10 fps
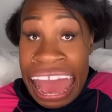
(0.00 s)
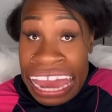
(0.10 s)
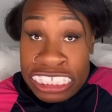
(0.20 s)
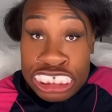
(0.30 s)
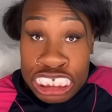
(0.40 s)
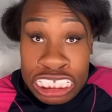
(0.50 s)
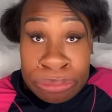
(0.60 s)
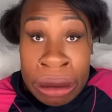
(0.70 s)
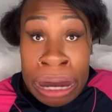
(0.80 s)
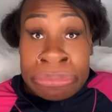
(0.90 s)

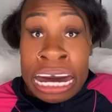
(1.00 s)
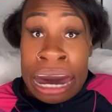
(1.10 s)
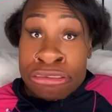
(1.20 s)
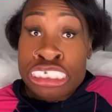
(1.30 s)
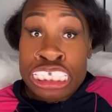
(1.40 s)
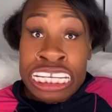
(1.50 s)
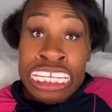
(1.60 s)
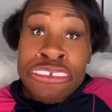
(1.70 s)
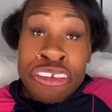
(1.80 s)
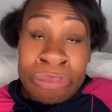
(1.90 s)
Actually, Mama, I was
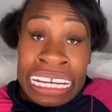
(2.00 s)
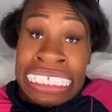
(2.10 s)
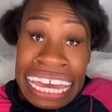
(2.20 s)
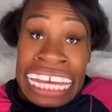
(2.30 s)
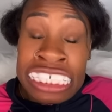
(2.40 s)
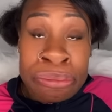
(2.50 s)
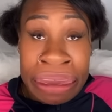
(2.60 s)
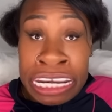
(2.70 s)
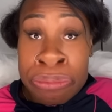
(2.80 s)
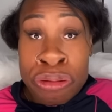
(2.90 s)
studying for my test
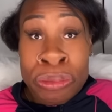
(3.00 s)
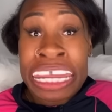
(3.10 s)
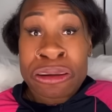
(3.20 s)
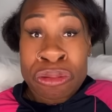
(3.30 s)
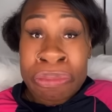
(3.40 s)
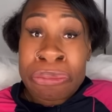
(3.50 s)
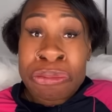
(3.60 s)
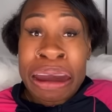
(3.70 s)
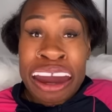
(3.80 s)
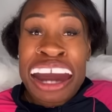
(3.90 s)
and made up a way to
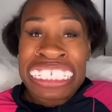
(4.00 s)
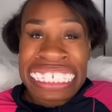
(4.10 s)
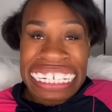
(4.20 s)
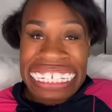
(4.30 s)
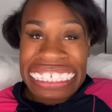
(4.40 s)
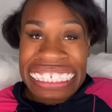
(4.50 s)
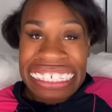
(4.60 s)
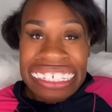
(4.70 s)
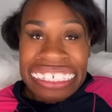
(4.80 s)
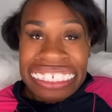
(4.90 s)
remember my continents.